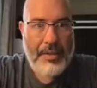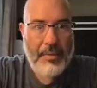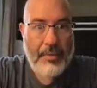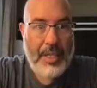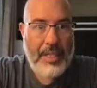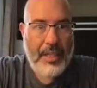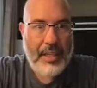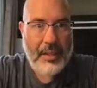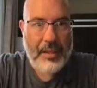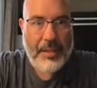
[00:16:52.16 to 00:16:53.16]
some recent
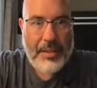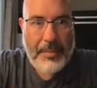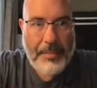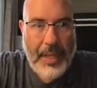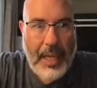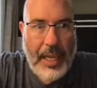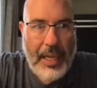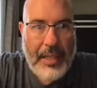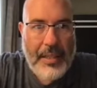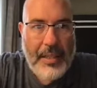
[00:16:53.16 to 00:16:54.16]
colors,
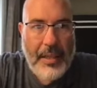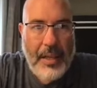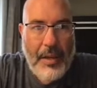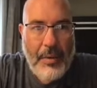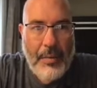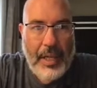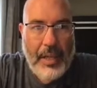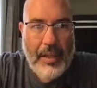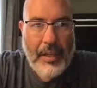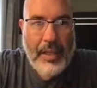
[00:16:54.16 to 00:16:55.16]
and we can
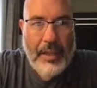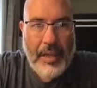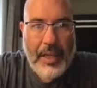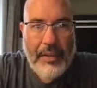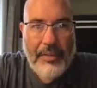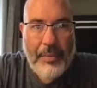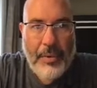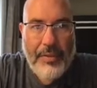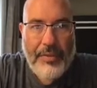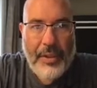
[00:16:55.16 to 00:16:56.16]
click here again for
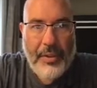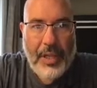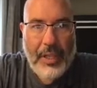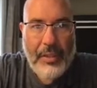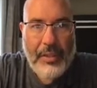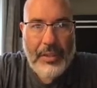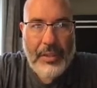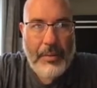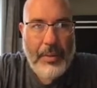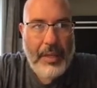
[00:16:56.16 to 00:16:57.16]
more fill colors,
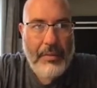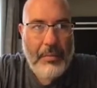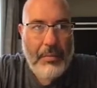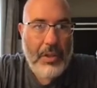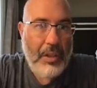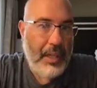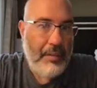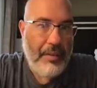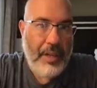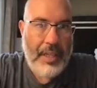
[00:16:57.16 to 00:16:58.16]
and we can click
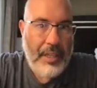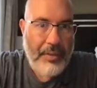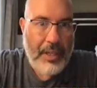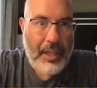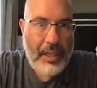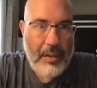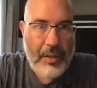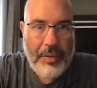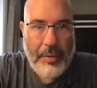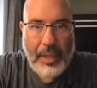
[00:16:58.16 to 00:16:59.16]
and find a different color
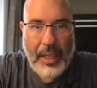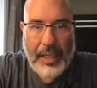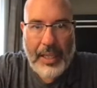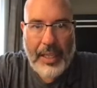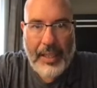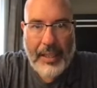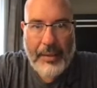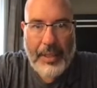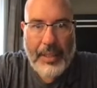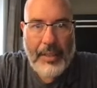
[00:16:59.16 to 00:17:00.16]
if we would like, again, like
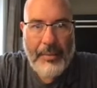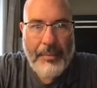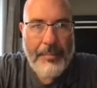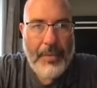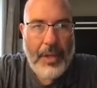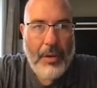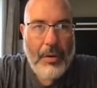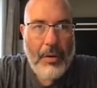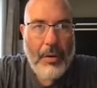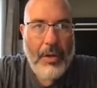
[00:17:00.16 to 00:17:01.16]
we did,
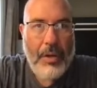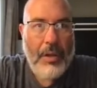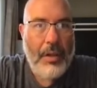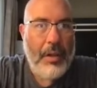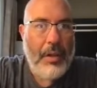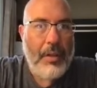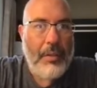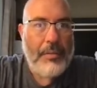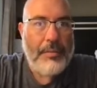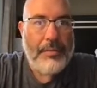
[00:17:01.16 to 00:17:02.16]
or
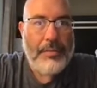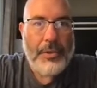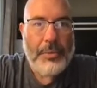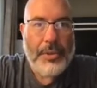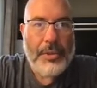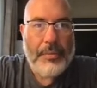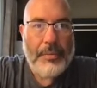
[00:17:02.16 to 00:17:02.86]
oops,